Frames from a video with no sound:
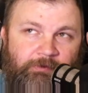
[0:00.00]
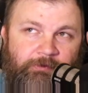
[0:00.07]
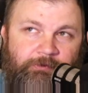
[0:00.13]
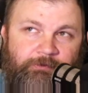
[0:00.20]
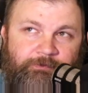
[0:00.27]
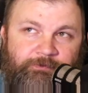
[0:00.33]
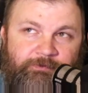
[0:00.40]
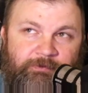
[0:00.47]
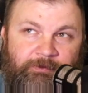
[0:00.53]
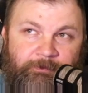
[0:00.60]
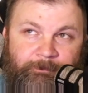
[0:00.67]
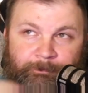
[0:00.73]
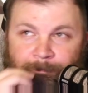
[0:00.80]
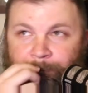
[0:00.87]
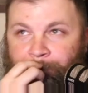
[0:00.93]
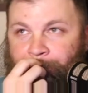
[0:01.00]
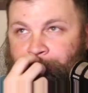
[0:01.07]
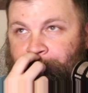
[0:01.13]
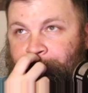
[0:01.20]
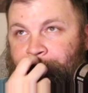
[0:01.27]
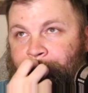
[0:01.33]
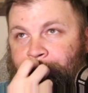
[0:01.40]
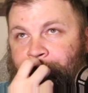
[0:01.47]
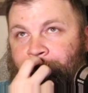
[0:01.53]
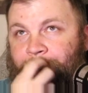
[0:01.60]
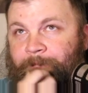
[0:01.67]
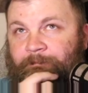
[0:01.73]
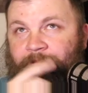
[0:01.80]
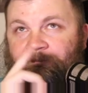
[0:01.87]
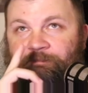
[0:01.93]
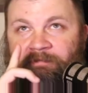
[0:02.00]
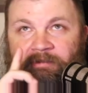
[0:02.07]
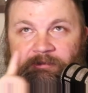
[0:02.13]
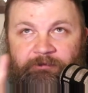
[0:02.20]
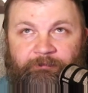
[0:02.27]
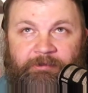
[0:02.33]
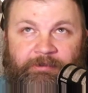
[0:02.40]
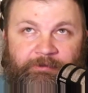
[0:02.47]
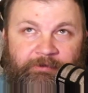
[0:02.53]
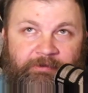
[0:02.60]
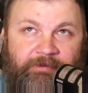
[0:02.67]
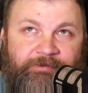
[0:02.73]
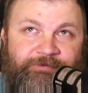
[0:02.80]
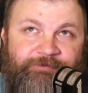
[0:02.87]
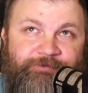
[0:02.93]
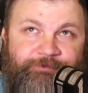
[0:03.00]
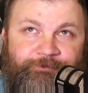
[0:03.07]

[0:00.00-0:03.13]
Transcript: So think about this.